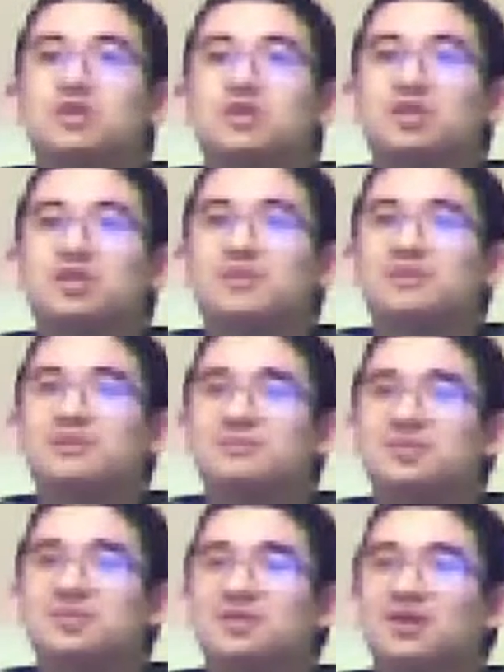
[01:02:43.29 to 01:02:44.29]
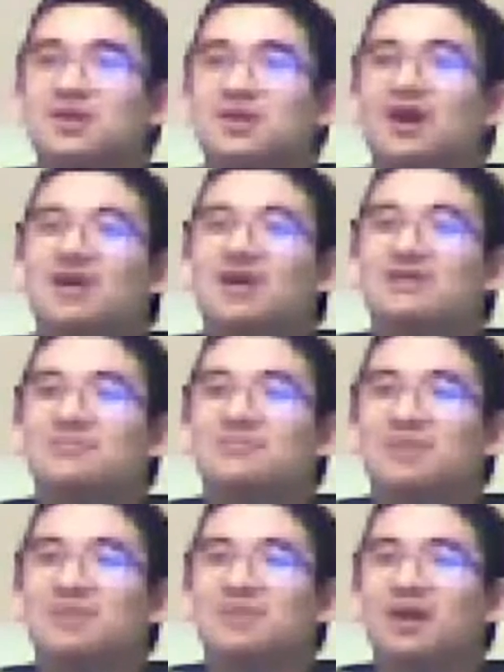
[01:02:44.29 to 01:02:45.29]
Yes, Slippy.
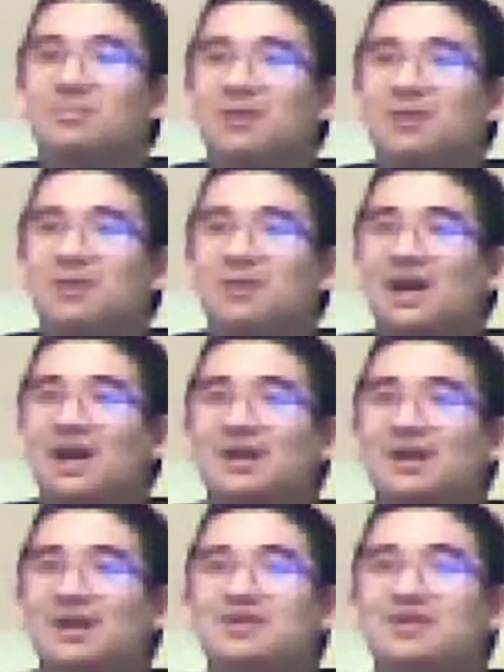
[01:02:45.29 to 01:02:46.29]
Uh, uh, why?